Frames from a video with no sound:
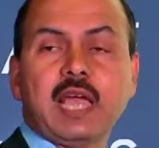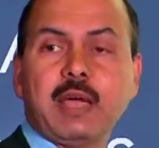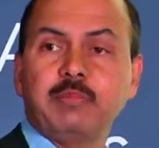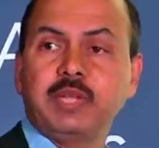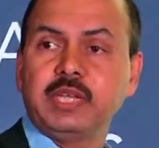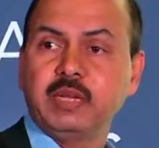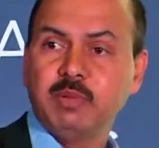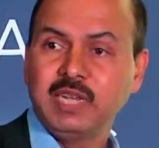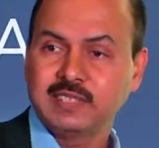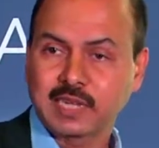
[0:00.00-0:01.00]
happening in
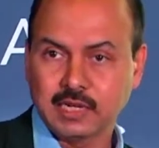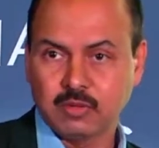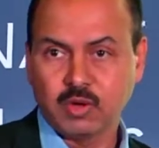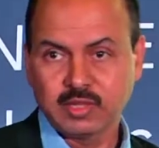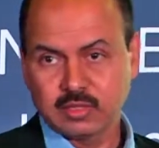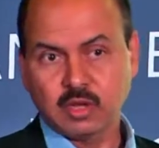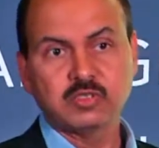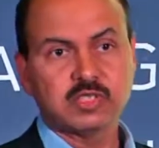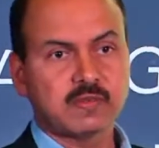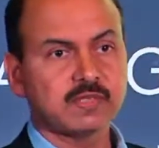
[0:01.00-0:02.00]
millisecond, one
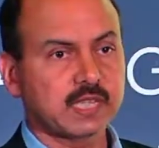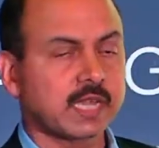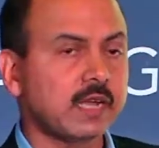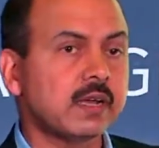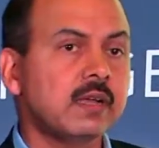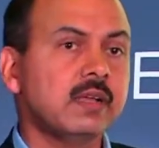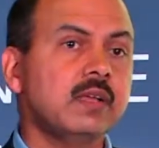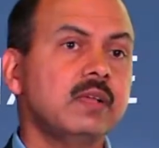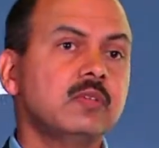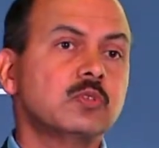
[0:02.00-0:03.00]
thousandth of a second.
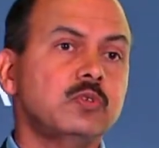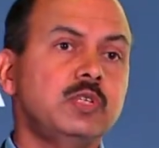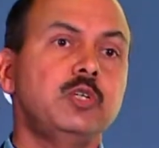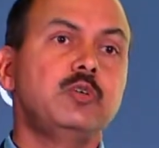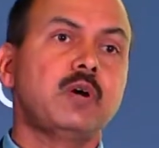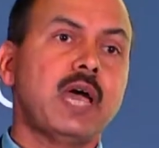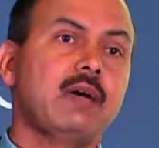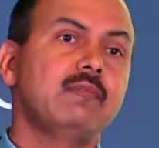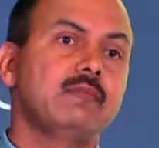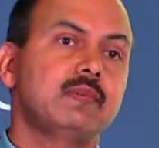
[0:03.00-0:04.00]
So, you need to
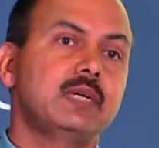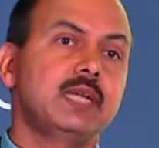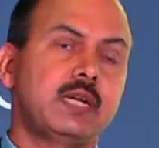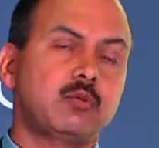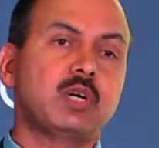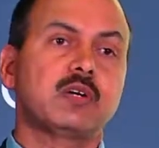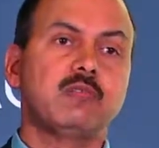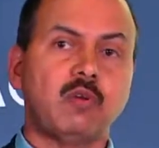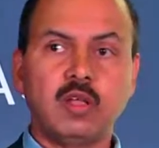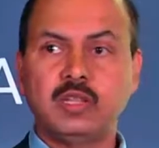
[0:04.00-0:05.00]
have a network of
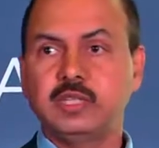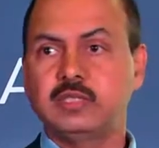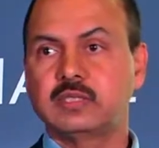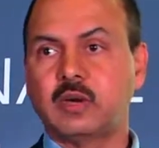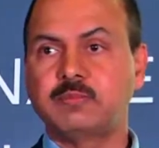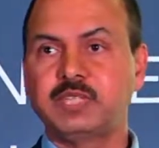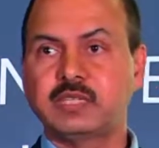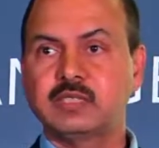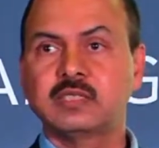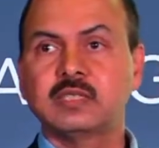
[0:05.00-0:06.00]
all these
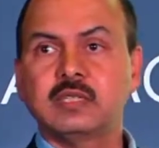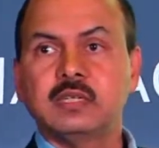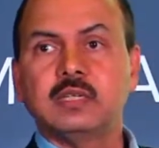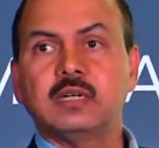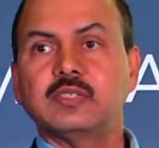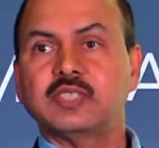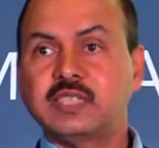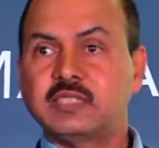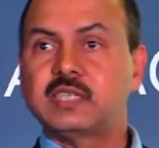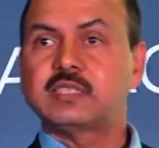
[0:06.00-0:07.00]
objects, uh,
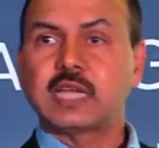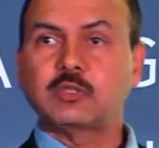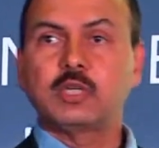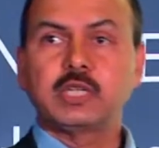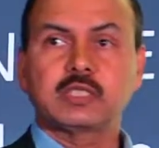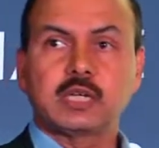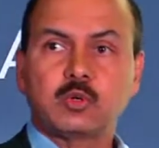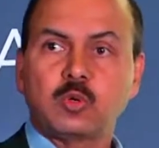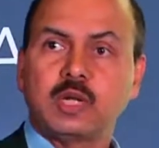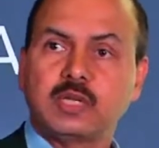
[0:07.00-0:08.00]
sensors, actuators,
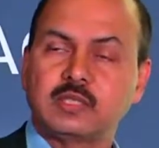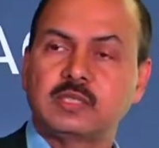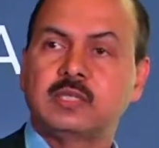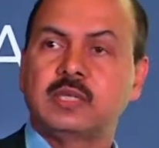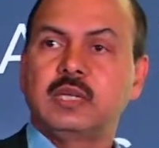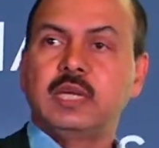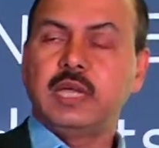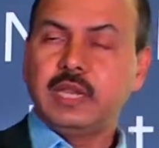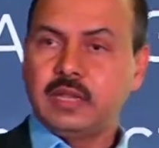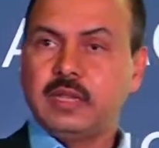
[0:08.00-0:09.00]
controllers
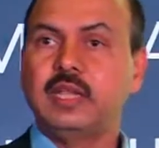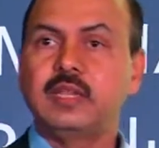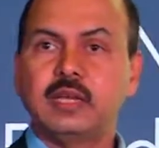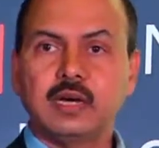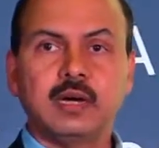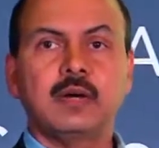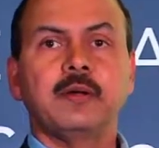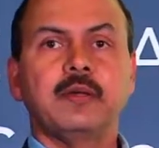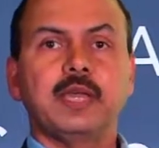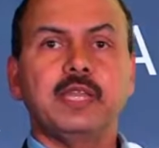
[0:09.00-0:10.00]
in, in, the,
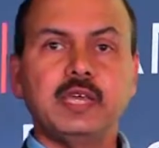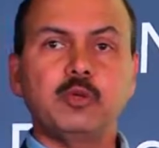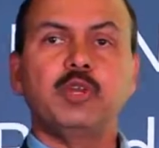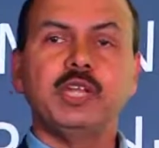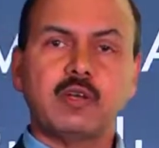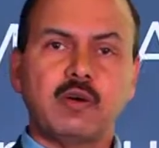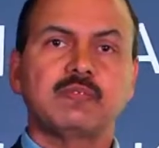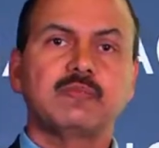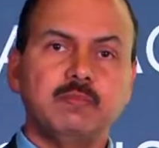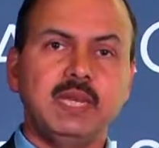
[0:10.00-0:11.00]
in the unit of
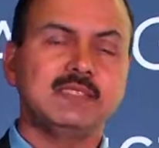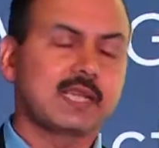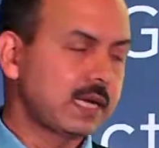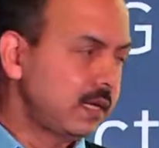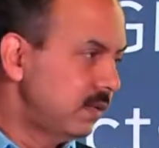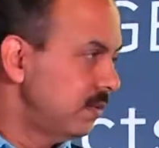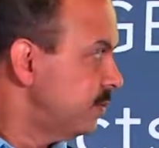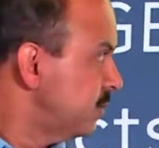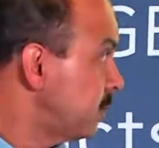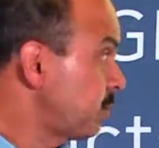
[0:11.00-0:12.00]
millisecond,
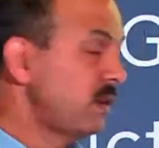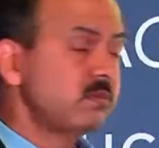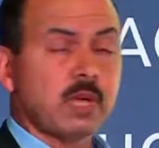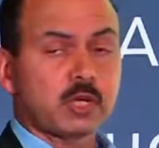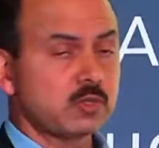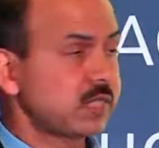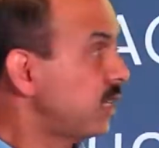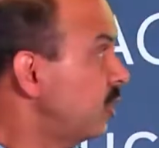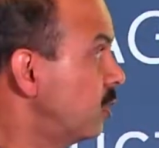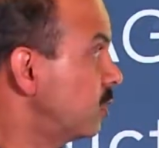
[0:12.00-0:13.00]
sometimes
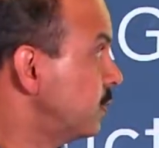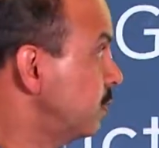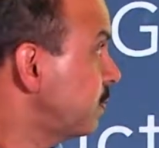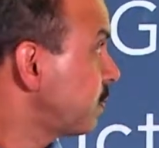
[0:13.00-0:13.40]
microsecond also.